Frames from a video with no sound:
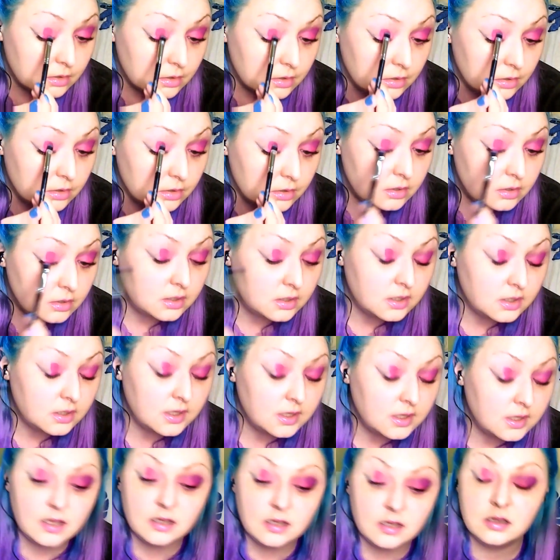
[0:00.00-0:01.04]
And
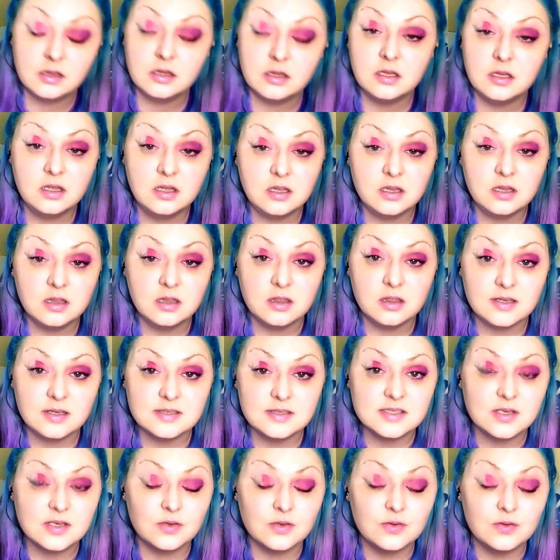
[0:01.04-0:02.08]
again, that's going to
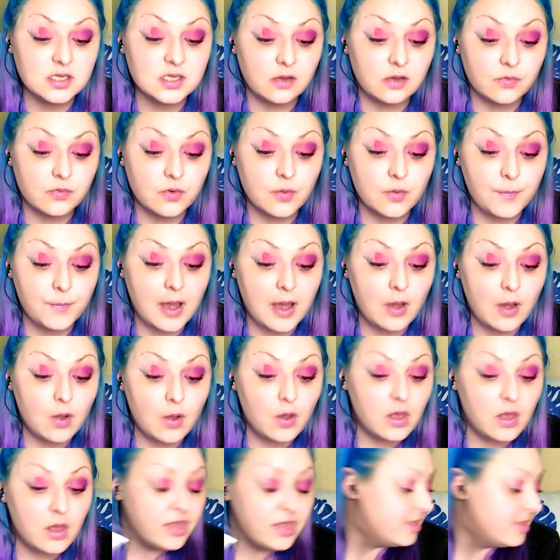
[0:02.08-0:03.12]
cover about a
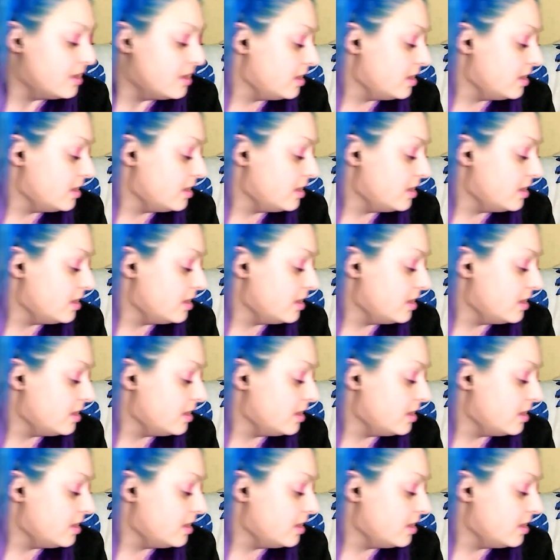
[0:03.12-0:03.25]
third